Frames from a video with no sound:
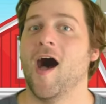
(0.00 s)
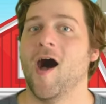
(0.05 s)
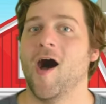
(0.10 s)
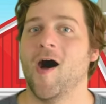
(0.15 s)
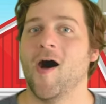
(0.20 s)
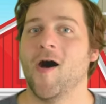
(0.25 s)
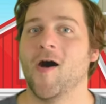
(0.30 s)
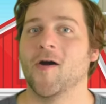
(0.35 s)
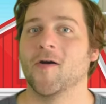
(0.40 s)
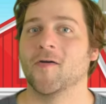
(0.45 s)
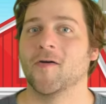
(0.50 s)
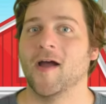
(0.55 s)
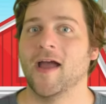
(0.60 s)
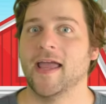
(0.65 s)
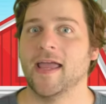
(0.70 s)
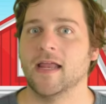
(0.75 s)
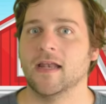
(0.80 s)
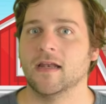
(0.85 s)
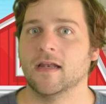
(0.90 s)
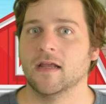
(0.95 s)
All
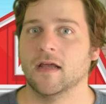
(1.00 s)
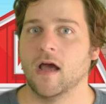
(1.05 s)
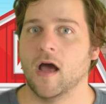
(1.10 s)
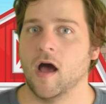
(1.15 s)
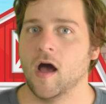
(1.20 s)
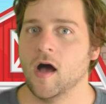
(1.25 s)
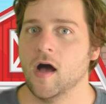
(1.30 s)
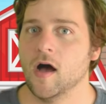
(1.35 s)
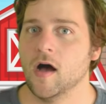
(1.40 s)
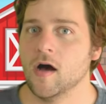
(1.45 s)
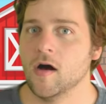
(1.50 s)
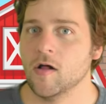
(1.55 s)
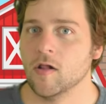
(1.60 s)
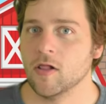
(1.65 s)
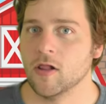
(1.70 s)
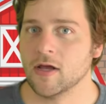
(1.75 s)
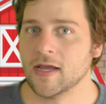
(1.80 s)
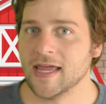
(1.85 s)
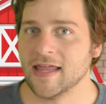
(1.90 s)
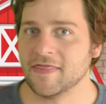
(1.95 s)
right. Oh,
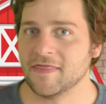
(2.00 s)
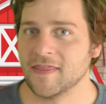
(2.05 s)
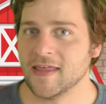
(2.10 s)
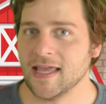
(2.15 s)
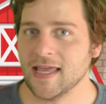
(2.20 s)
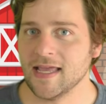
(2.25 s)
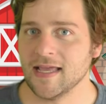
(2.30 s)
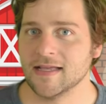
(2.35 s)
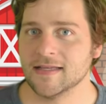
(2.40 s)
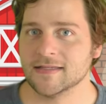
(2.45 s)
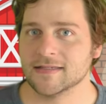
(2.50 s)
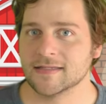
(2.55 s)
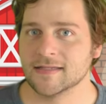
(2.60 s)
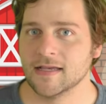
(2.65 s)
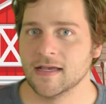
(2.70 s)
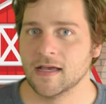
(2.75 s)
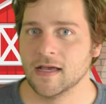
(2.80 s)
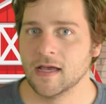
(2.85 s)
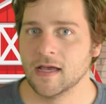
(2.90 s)
look at these.